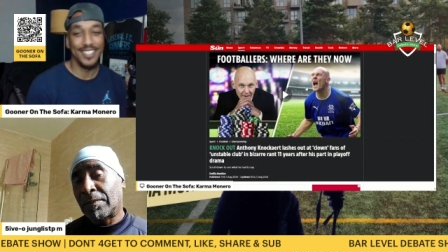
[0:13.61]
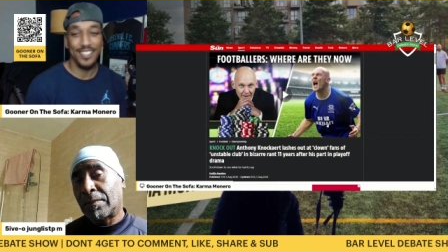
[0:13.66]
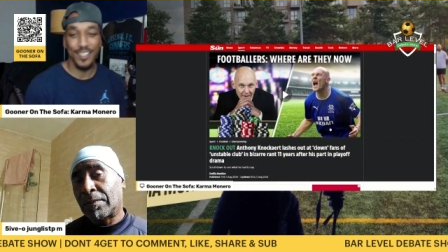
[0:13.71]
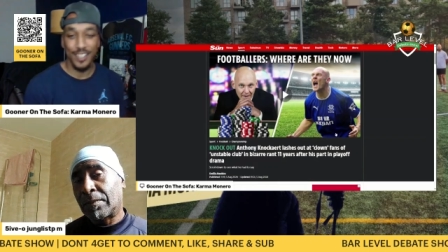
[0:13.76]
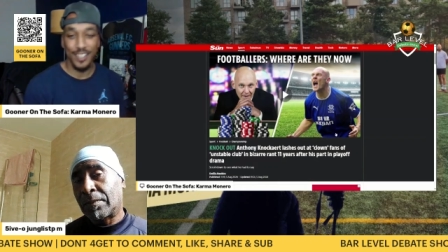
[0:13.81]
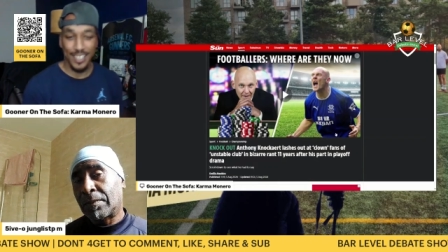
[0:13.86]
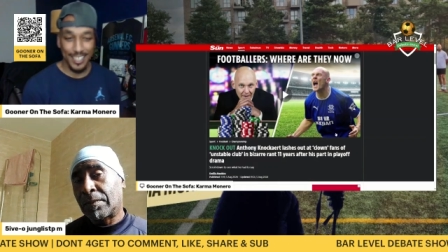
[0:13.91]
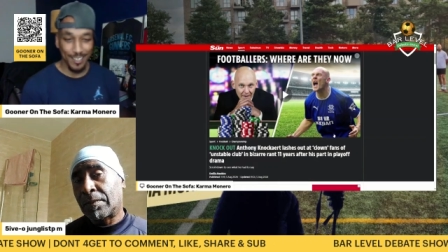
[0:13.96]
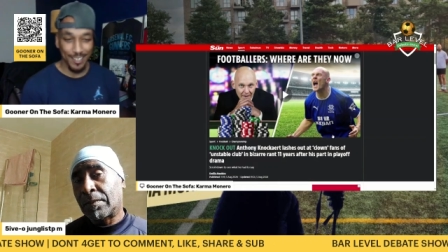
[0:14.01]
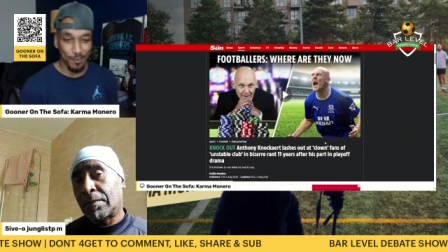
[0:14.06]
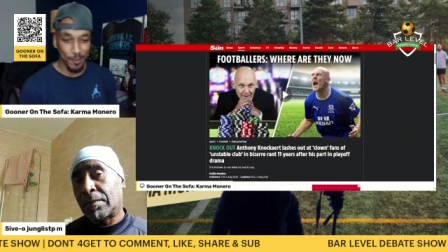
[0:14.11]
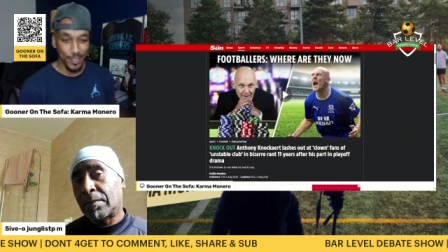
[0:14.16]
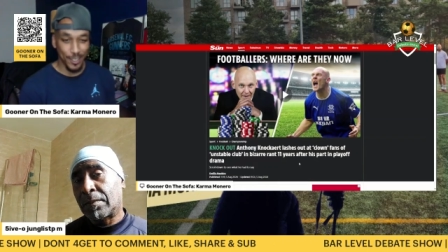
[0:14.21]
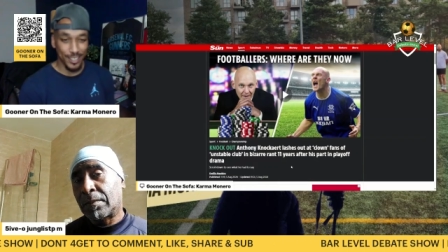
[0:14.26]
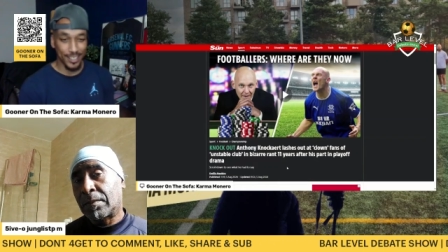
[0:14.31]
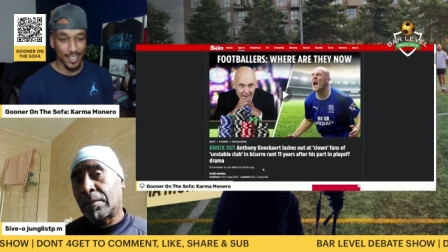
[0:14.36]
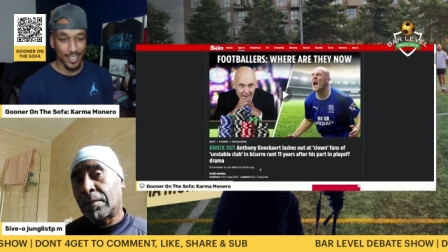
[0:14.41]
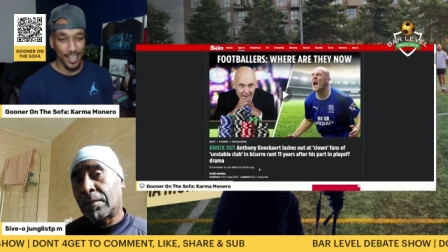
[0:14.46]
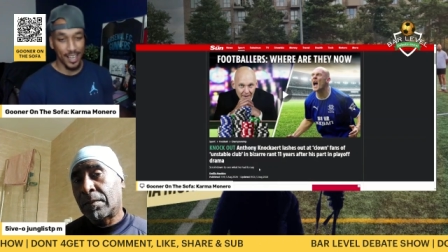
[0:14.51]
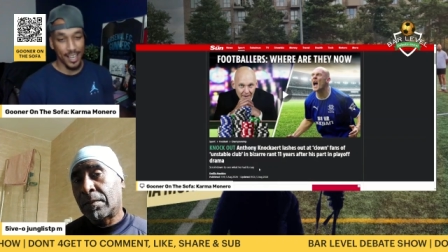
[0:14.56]
So it
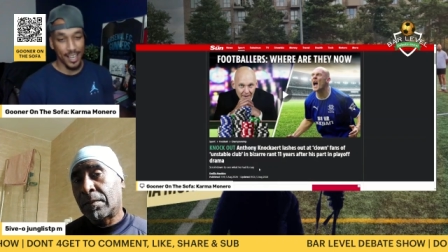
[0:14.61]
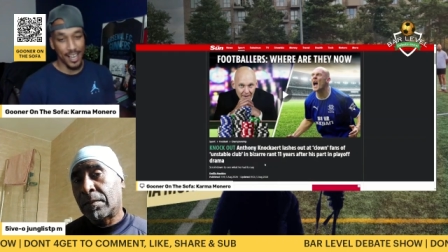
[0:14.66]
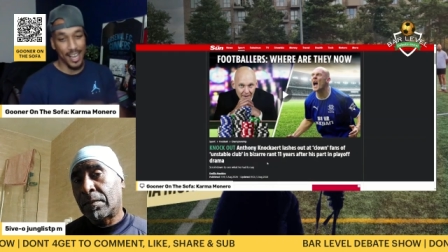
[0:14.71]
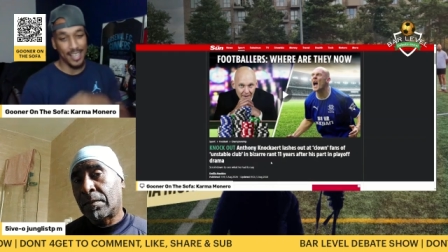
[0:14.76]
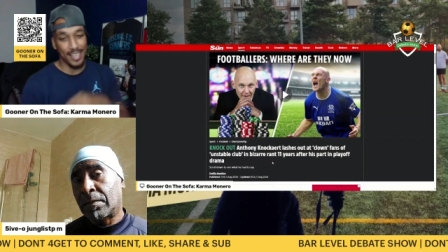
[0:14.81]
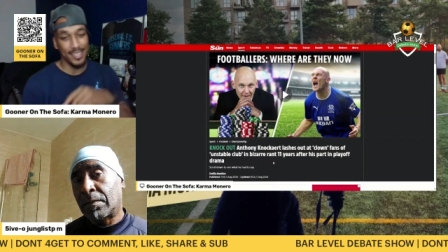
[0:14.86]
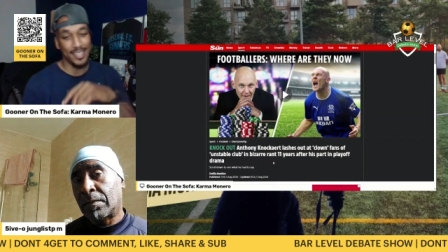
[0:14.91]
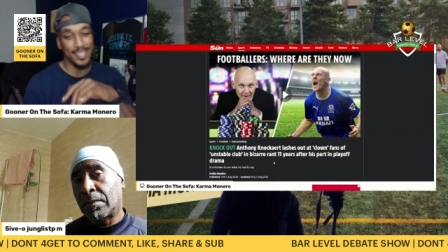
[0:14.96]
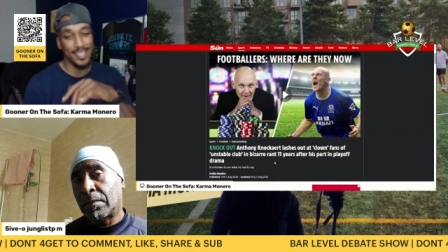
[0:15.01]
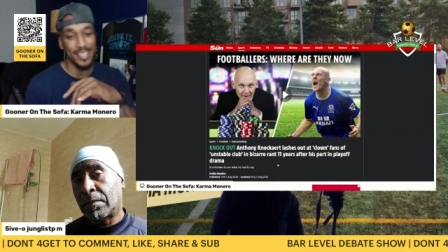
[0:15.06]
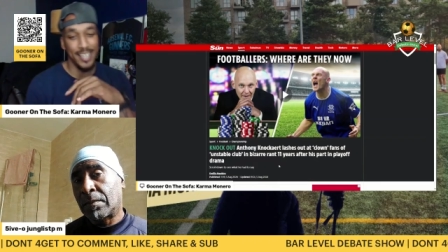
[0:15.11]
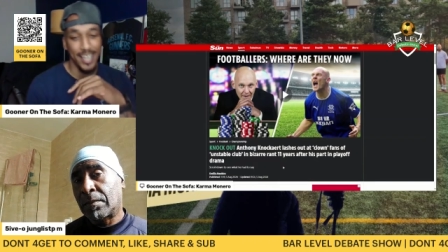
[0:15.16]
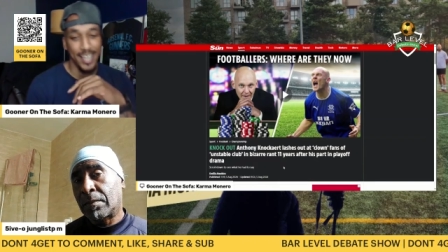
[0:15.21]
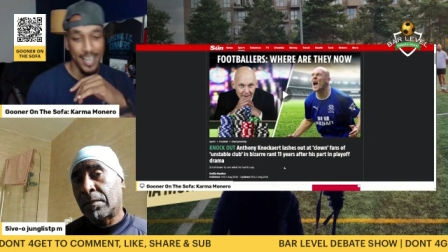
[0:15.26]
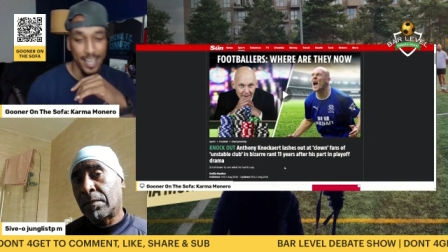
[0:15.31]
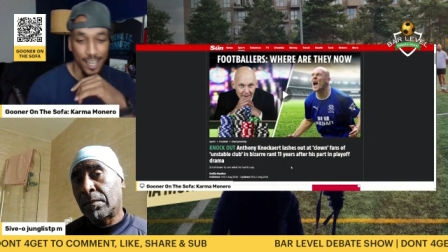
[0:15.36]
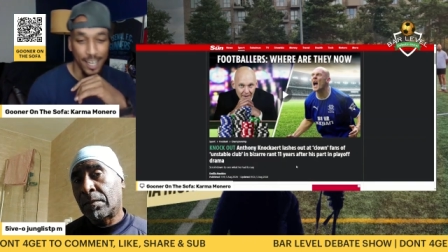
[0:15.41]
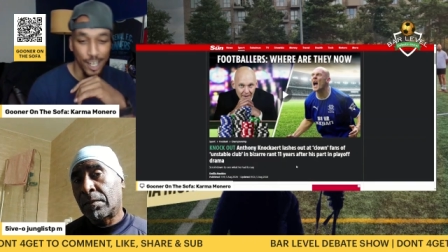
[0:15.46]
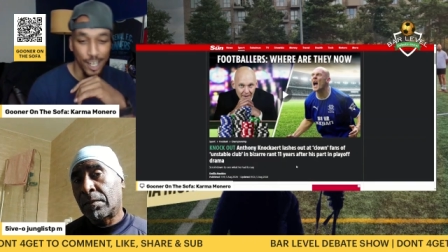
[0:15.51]
was Anthony